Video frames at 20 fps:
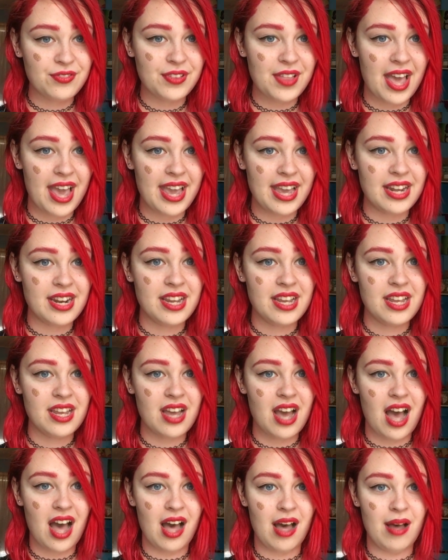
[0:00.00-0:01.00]
flight
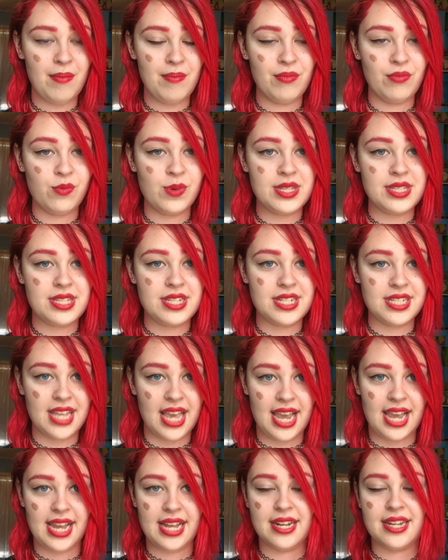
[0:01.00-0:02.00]
um, was
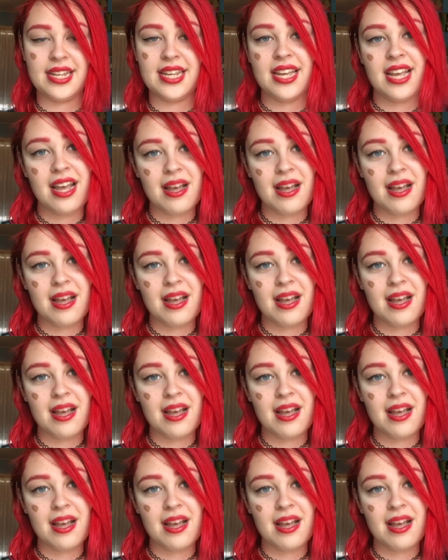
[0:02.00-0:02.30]
delayed,